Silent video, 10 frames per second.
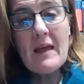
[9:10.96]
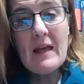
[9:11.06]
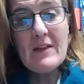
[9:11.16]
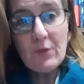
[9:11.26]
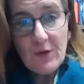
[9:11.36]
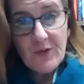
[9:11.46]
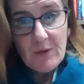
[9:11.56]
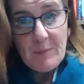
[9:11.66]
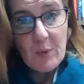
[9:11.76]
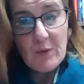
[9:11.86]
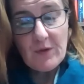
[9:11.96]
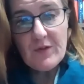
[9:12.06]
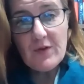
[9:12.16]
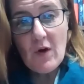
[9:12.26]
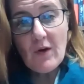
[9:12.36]
It's also important
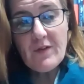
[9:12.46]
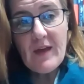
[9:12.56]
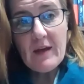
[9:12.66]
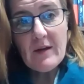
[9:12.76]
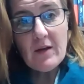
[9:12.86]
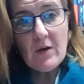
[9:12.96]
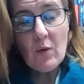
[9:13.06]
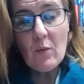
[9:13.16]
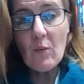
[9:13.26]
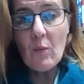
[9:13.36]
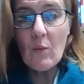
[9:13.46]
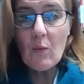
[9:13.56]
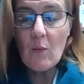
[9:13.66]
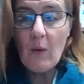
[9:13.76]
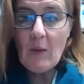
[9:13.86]
to note that,
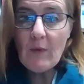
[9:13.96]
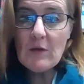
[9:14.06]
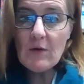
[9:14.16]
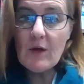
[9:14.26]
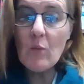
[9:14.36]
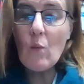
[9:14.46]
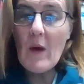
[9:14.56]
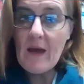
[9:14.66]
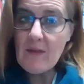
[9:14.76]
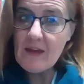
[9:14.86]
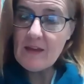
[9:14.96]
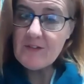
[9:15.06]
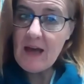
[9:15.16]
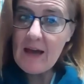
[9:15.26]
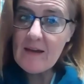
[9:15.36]
when we look at where
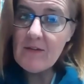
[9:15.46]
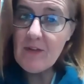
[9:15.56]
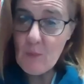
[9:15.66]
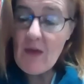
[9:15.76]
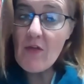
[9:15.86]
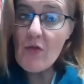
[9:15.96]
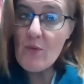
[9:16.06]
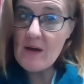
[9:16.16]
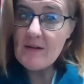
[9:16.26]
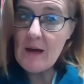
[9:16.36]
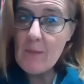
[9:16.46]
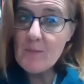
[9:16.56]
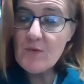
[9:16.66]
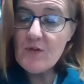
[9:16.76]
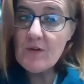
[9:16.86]
the threat
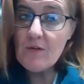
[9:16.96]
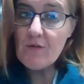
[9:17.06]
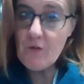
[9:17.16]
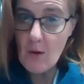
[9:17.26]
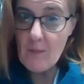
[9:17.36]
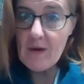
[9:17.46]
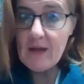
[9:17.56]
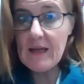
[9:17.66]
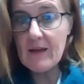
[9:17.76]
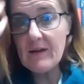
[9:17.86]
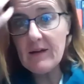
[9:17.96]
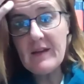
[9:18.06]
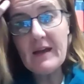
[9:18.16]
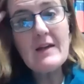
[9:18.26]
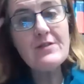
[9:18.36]
comes from, in the
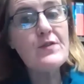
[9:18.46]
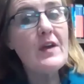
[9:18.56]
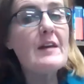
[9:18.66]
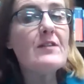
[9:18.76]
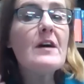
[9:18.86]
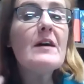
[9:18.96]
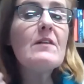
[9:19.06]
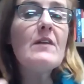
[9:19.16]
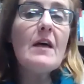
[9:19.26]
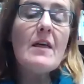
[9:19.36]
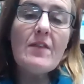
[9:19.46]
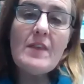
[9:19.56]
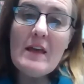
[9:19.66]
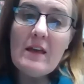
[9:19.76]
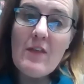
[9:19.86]
case of King Duncan,
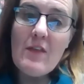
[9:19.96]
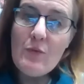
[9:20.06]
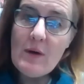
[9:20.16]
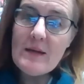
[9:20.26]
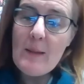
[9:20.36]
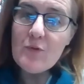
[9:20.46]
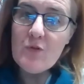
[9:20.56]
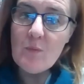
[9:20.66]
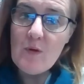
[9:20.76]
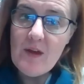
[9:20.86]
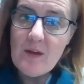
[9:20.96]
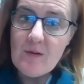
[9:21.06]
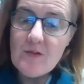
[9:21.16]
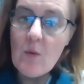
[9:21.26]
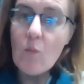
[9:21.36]
the threat comes from within.
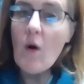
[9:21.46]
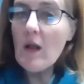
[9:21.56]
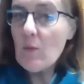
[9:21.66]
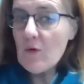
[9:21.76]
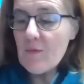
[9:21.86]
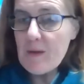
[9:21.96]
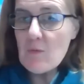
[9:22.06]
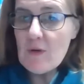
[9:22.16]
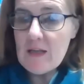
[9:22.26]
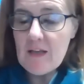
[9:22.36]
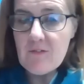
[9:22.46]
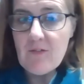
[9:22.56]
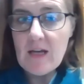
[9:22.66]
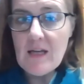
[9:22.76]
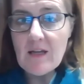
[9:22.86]
So while it would have been really
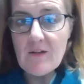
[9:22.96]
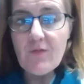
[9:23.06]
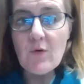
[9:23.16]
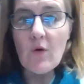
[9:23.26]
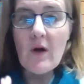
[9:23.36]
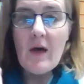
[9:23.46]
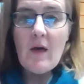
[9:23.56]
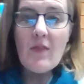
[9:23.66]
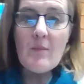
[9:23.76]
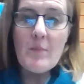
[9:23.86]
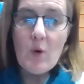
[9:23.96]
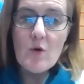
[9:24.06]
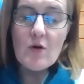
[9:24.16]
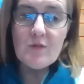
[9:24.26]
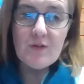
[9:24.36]
convenient for the
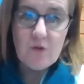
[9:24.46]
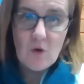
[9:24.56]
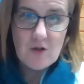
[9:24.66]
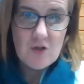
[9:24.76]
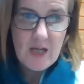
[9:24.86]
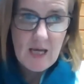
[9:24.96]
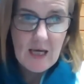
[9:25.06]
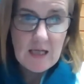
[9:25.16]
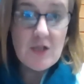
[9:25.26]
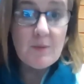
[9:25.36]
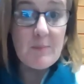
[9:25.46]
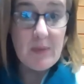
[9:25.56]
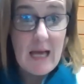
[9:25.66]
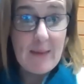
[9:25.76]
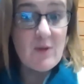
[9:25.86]
murder of a Scottish king to be
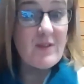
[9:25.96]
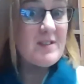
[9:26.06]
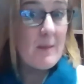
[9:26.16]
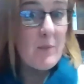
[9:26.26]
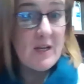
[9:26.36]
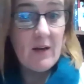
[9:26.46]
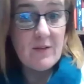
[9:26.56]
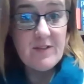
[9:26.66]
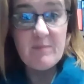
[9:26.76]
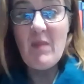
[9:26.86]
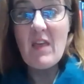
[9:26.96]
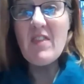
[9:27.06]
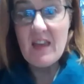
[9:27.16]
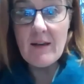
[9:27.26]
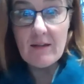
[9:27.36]
blamed on somebody else,
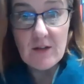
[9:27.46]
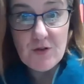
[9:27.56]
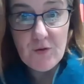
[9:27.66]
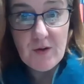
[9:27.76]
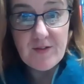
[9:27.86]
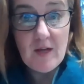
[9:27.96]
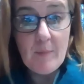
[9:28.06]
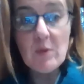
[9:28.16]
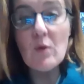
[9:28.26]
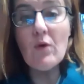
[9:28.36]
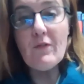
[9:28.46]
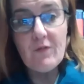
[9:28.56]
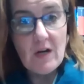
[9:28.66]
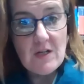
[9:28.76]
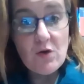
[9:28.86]
the English, for example, or the
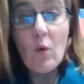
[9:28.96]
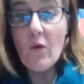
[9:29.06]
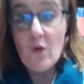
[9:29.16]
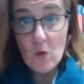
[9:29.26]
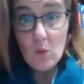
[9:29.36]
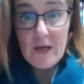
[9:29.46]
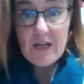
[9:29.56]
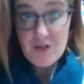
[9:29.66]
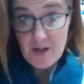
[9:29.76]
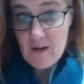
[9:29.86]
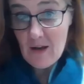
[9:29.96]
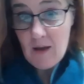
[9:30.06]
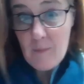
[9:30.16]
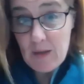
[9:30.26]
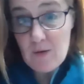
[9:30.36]
French or the Norwegian,
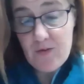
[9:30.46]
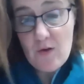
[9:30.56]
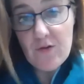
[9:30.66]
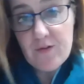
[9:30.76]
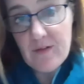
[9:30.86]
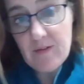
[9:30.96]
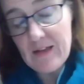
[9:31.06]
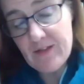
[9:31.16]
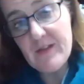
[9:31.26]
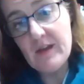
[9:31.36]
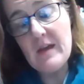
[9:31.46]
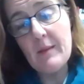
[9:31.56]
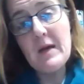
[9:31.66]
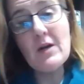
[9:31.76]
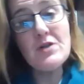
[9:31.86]
because that's
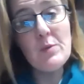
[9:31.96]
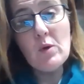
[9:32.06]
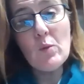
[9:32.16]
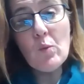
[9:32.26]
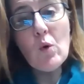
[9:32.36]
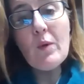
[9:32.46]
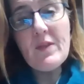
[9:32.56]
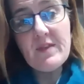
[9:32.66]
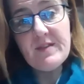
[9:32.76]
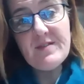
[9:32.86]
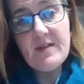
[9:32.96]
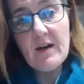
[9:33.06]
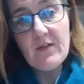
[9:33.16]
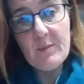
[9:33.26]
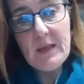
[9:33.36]
the country we're at war with at the start
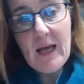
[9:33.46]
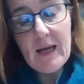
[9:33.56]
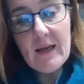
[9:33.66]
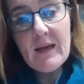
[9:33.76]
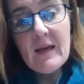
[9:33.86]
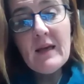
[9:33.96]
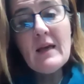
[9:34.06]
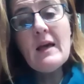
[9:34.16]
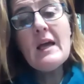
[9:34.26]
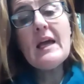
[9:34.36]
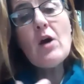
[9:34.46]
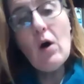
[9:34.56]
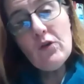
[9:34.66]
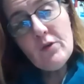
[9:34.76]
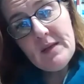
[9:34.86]
of the play, it
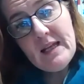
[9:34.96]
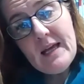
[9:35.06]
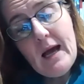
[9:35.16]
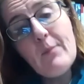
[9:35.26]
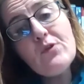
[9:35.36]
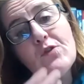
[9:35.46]
ultimately comes